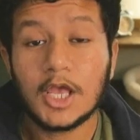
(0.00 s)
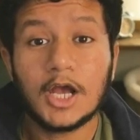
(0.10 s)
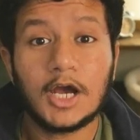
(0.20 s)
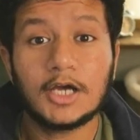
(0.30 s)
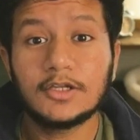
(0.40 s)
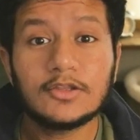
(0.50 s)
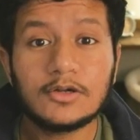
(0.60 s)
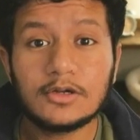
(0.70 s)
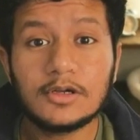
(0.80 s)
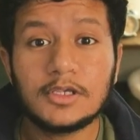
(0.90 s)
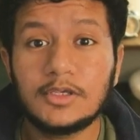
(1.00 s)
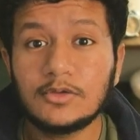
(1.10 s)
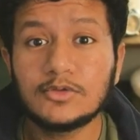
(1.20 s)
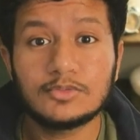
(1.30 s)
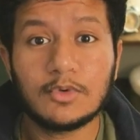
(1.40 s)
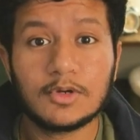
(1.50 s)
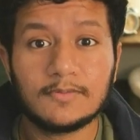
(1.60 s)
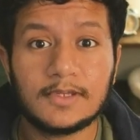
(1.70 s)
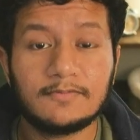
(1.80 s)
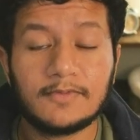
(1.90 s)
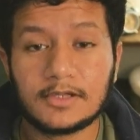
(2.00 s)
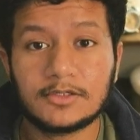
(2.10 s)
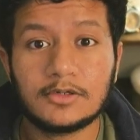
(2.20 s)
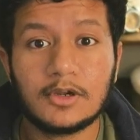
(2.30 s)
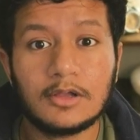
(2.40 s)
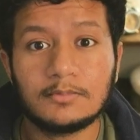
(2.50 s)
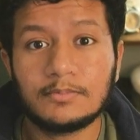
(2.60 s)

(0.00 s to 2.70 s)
Another huge motivating factor on